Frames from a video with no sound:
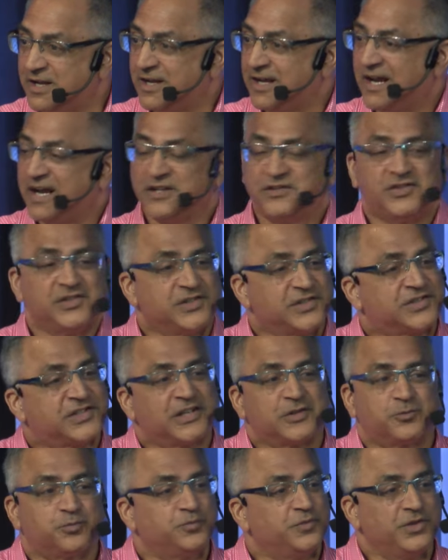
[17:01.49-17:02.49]
And Jesus
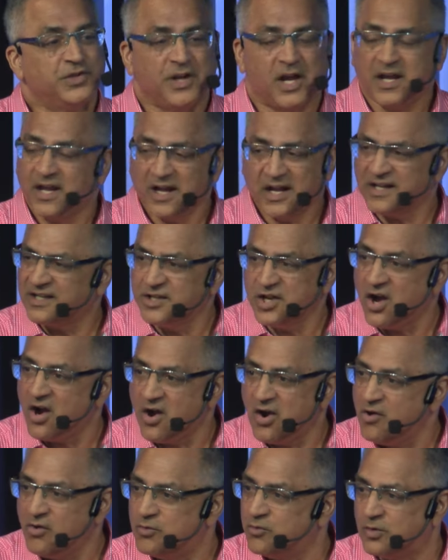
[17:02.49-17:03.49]
says, heck
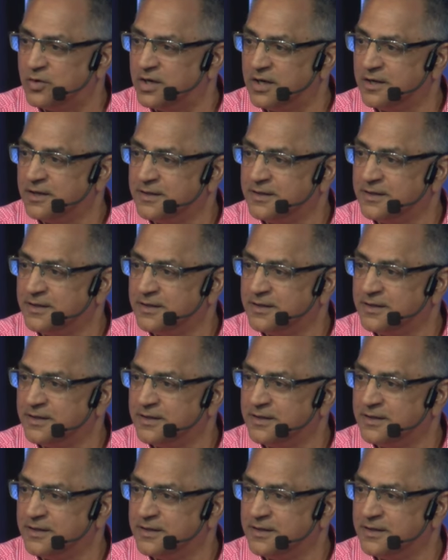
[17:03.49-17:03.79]
no.